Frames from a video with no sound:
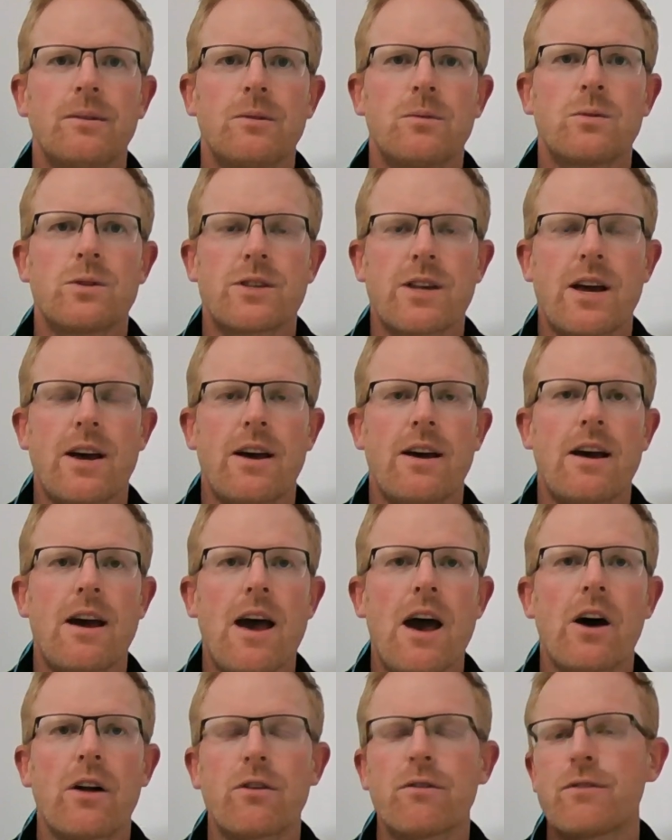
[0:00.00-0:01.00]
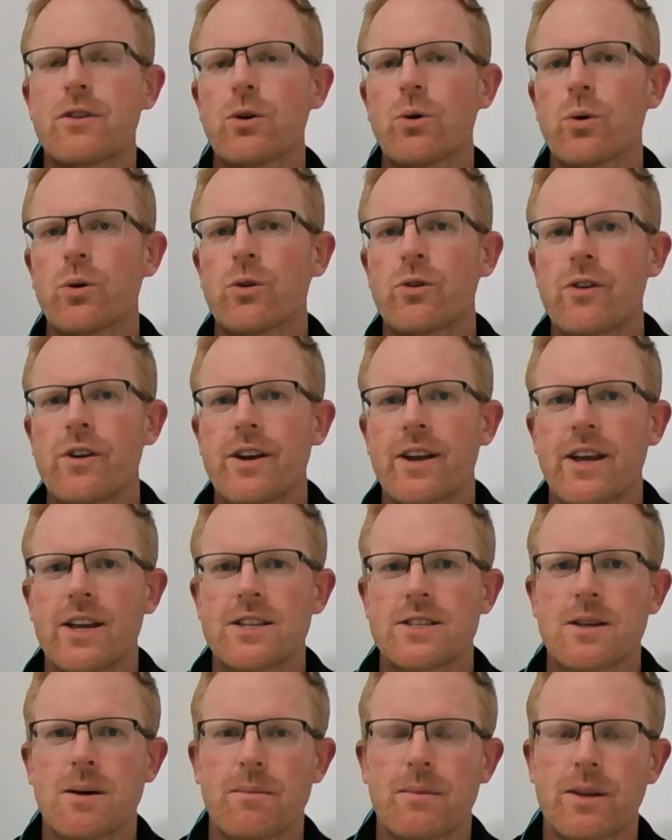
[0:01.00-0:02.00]
was out of the ordinary to get
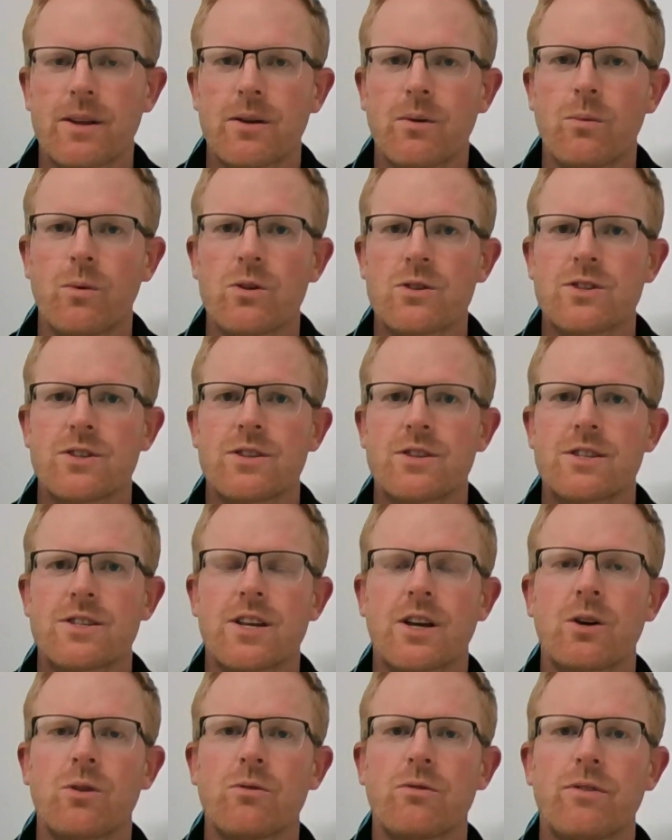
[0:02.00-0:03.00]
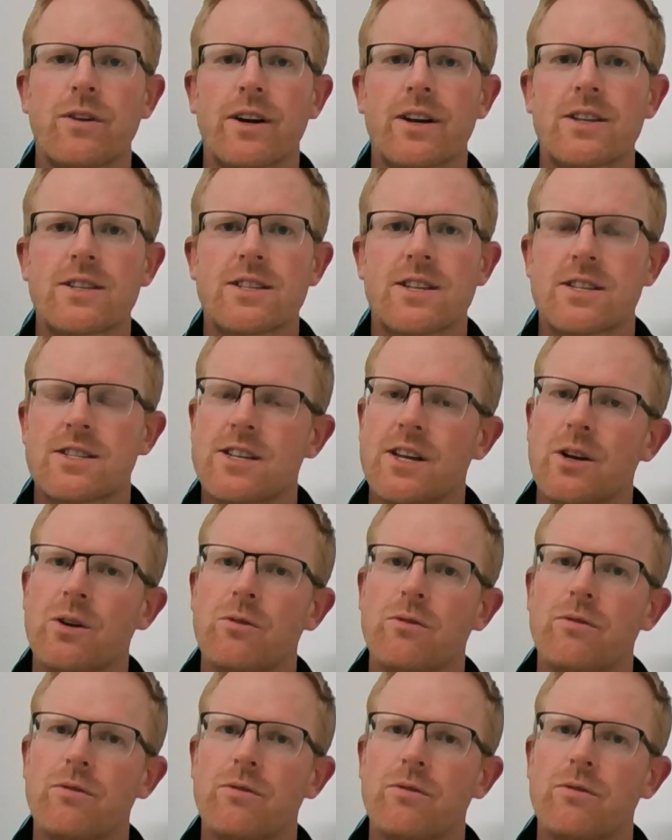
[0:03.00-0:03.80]
something that wasn't single figures, a single